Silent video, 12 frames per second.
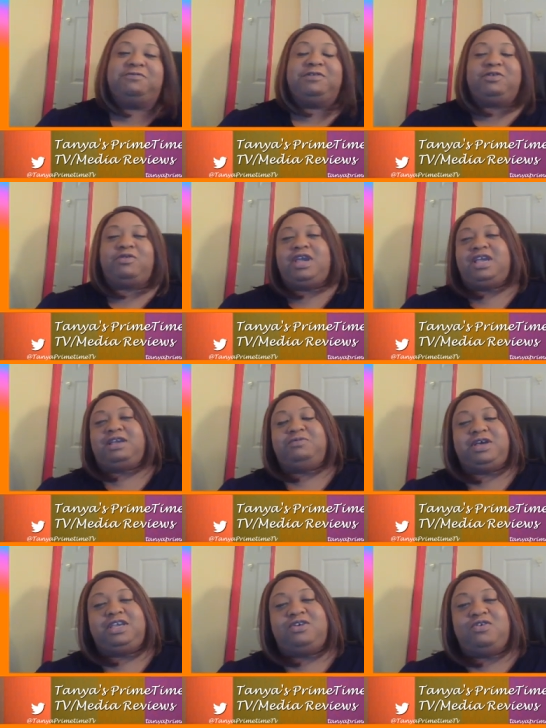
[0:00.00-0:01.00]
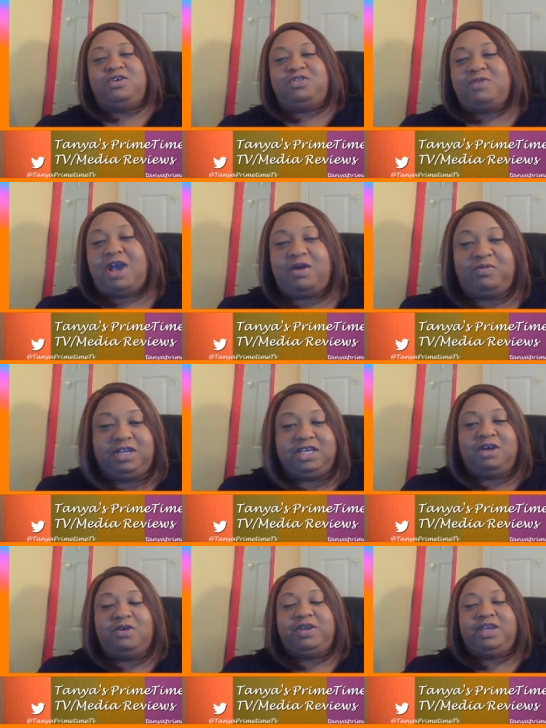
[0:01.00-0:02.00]
for Gregg and what he going through, i really
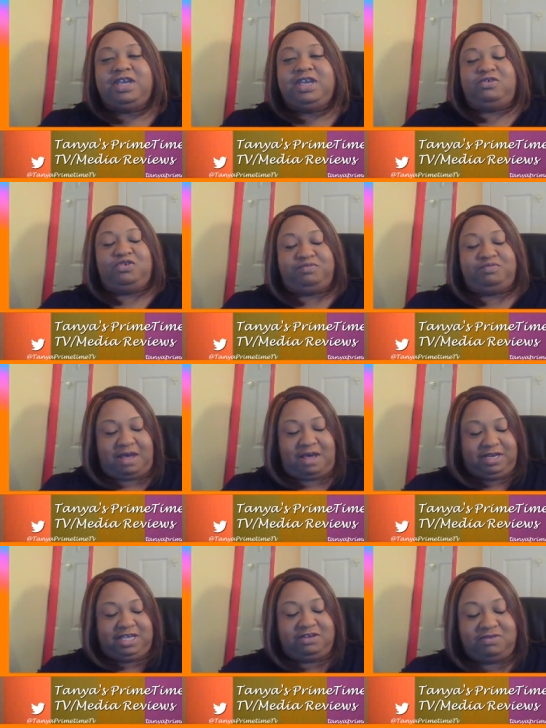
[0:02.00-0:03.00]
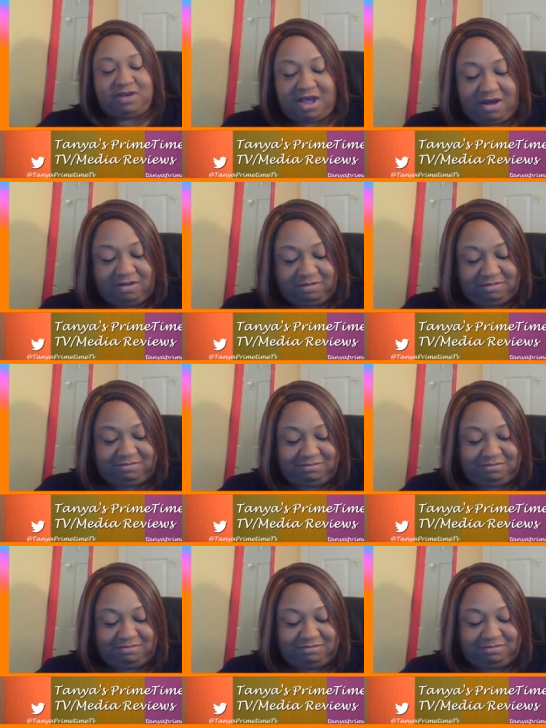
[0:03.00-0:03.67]
go in on you. But I'm gonna leave you alone